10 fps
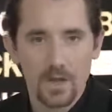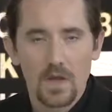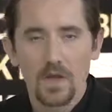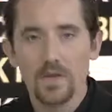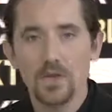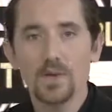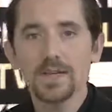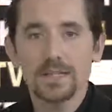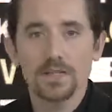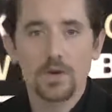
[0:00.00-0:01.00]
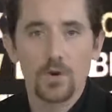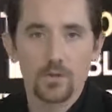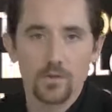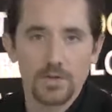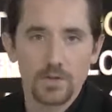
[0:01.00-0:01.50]
And the US
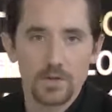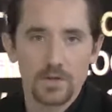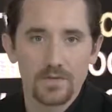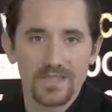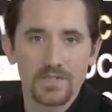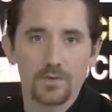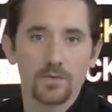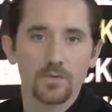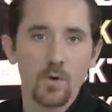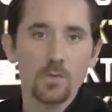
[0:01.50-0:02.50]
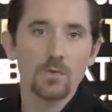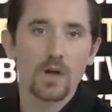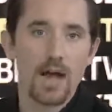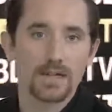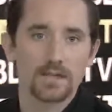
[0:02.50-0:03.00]
Internal Revenue Service issued formal
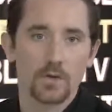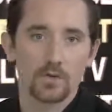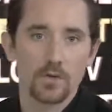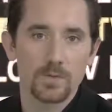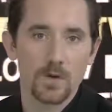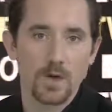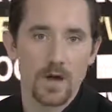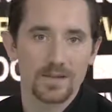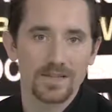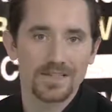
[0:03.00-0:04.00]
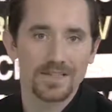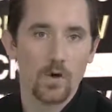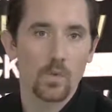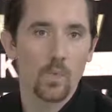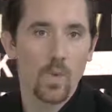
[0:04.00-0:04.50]
guidance on cryptocurrencies
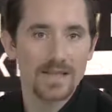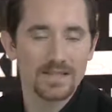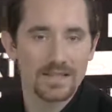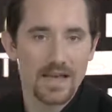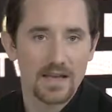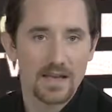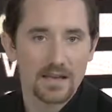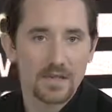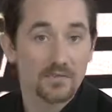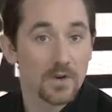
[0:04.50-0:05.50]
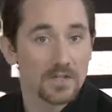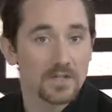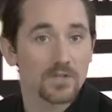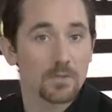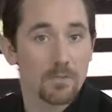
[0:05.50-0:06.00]
on Wednesday, the first
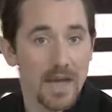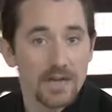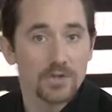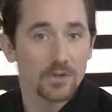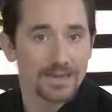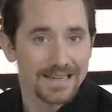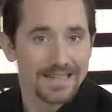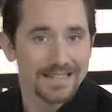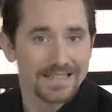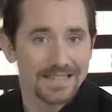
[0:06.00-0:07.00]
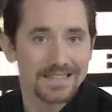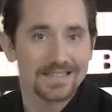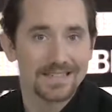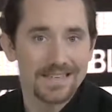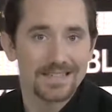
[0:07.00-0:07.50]
such major release
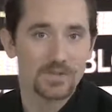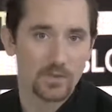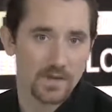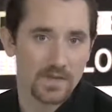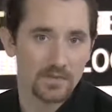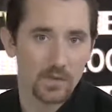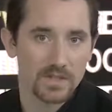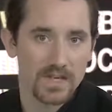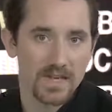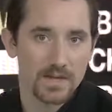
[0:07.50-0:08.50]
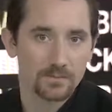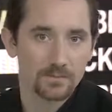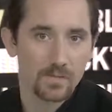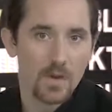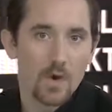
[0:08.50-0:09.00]
since 2014.
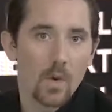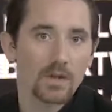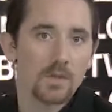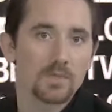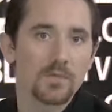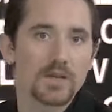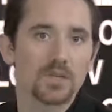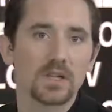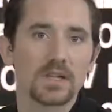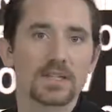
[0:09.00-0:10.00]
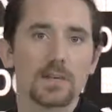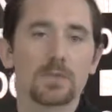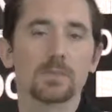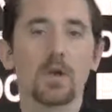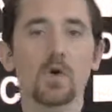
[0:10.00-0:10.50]
While the new information clears up
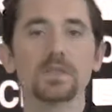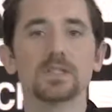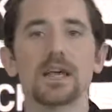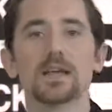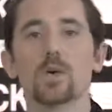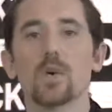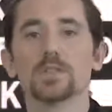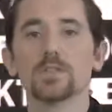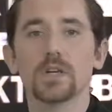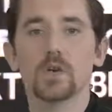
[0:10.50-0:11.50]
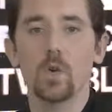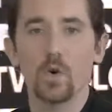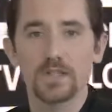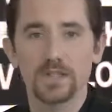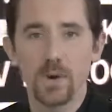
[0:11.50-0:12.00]
some long-standing questions, it could
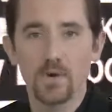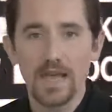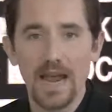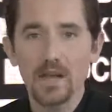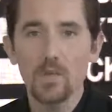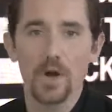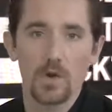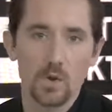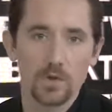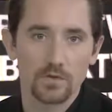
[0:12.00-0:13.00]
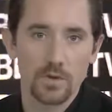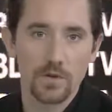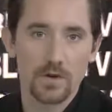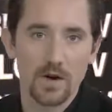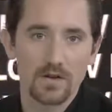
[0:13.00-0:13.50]
expose anyone who owns
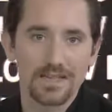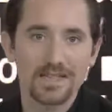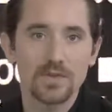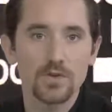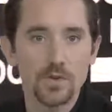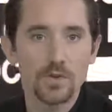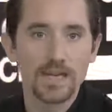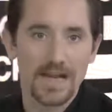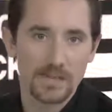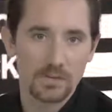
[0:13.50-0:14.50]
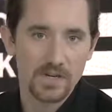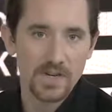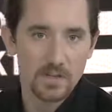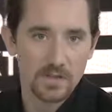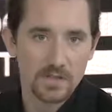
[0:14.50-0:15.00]
cryptocurrency to new tax
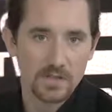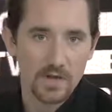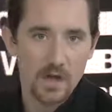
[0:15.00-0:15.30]
predicaments.